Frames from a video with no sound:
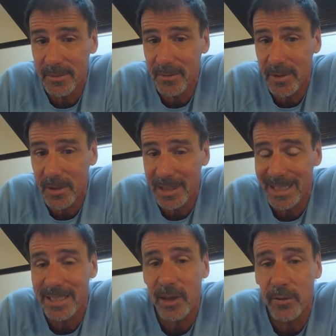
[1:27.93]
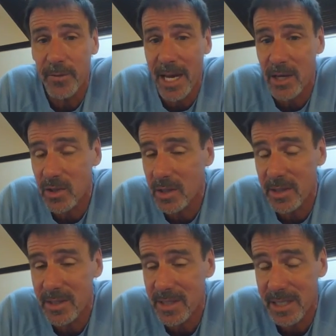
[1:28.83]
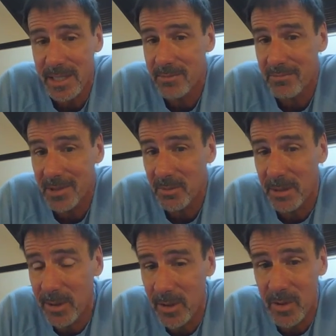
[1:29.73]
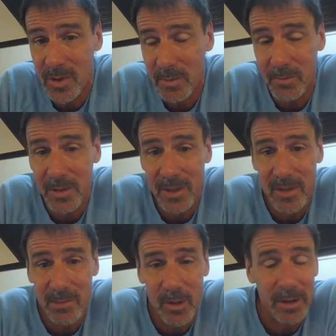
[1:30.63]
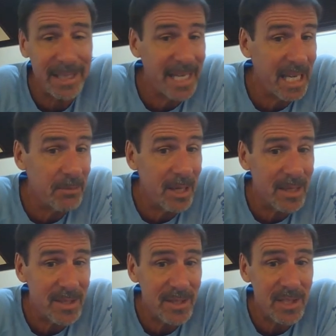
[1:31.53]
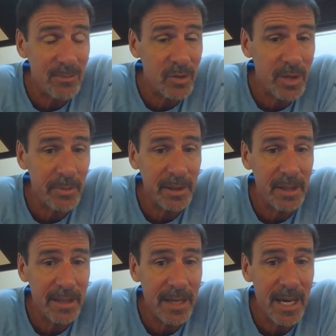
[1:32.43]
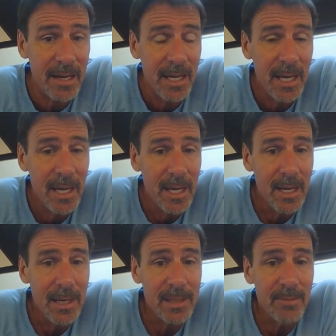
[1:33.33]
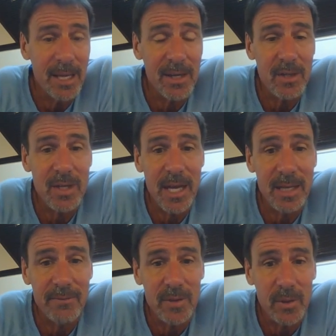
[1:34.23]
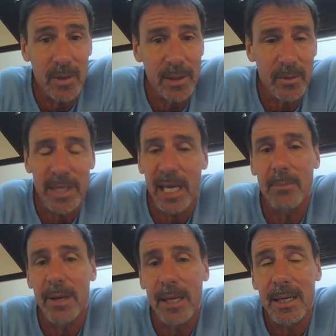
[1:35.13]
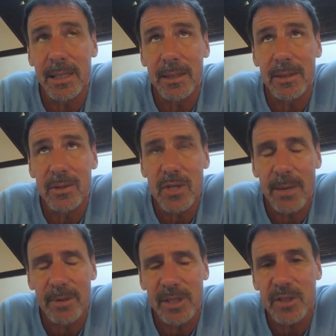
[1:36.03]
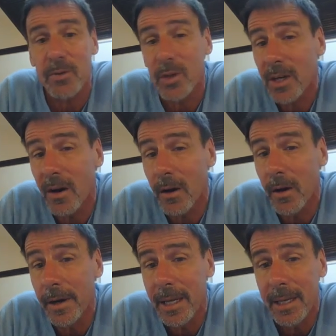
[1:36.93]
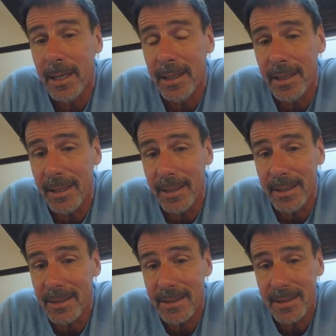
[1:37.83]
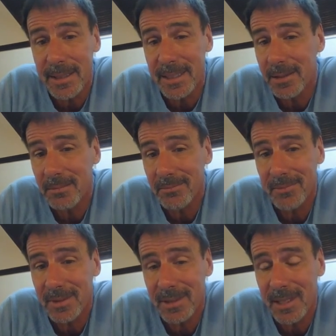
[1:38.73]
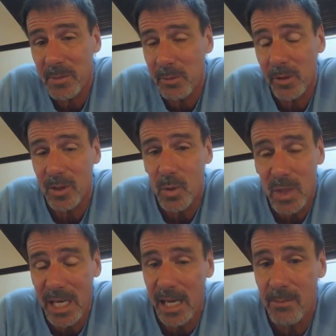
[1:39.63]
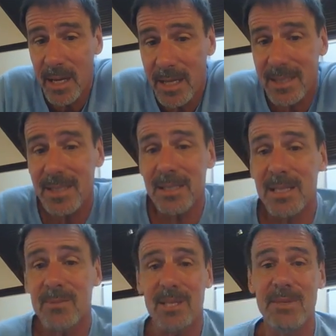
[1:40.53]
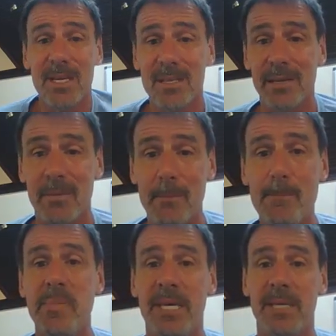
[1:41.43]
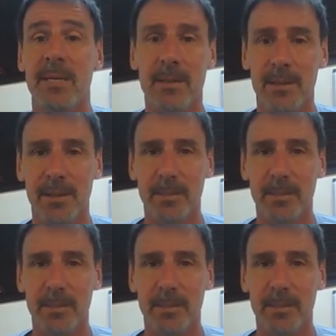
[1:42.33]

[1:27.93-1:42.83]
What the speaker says: very detailed fashion, and the C's, you maybe use a system called a Kanban system or something like that to manage that inventory. Kanban is Japanese for card, and a lot of people that use Kanban systems, they basically have a bin.